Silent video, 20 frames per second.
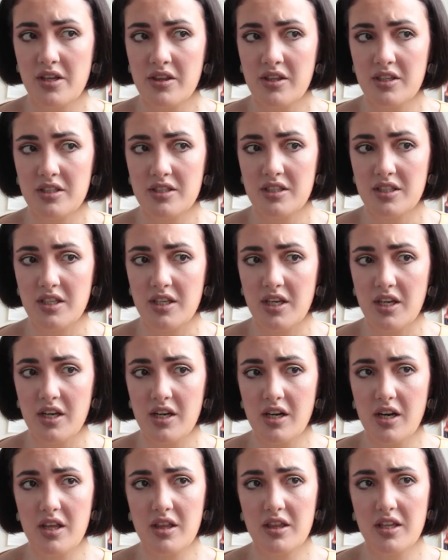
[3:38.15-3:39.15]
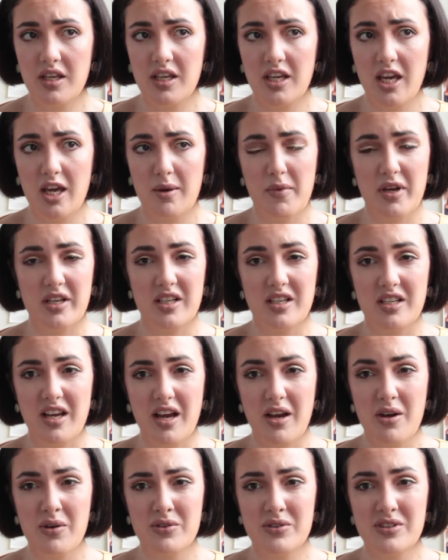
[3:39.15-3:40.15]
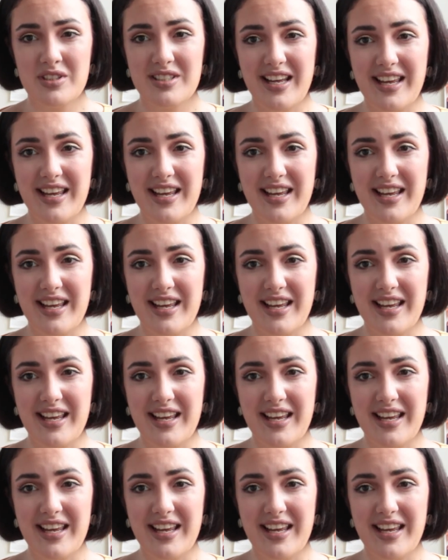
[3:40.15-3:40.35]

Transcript: this year and they came unannounced,